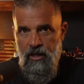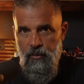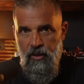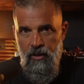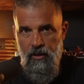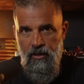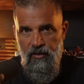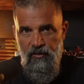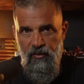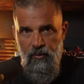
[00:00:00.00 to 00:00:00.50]
I'm
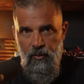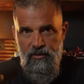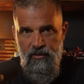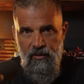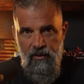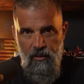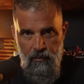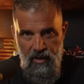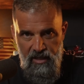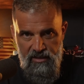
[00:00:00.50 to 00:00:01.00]
going to do it
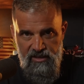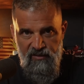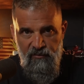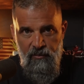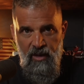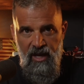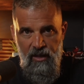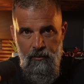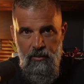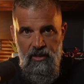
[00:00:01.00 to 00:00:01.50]
to the best of
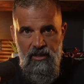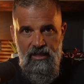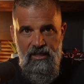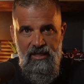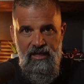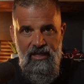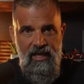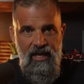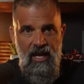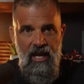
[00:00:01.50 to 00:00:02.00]
my
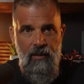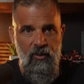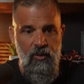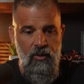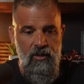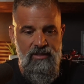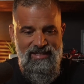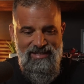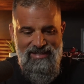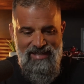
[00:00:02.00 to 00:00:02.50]
ability, and I'm
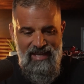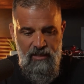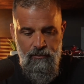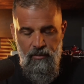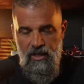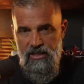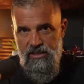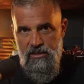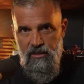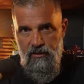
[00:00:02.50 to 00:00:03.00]
going to take
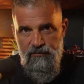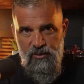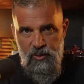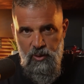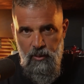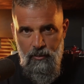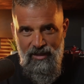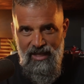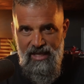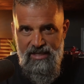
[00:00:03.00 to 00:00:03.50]
myself to
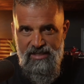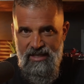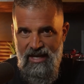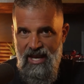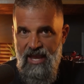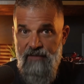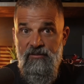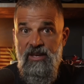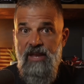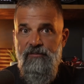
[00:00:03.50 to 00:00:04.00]
a place that
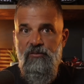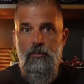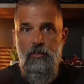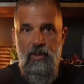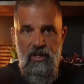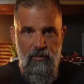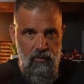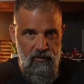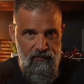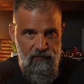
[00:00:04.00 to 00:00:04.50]
I've never
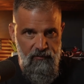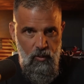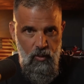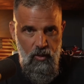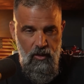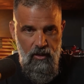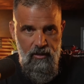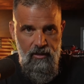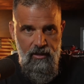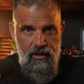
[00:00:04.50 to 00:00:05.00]
been
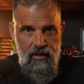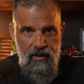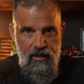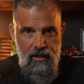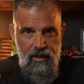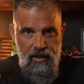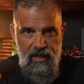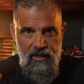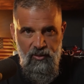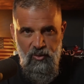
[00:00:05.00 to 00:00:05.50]
before.
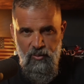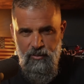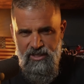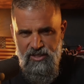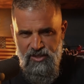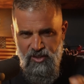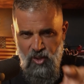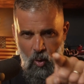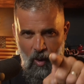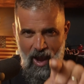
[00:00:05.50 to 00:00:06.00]
And you'll be
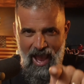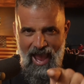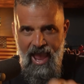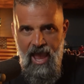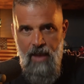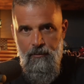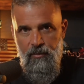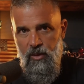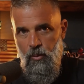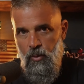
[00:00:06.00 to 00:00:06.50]
so
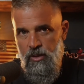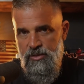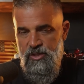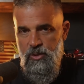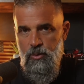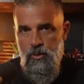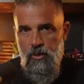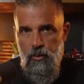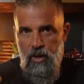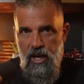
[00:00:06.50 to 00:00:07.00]
happy once
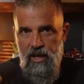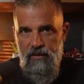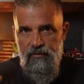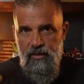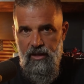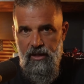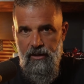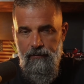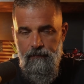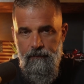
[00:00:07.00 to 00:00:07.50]
you arrive
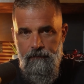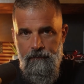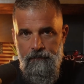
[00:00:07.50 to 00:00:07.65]
there.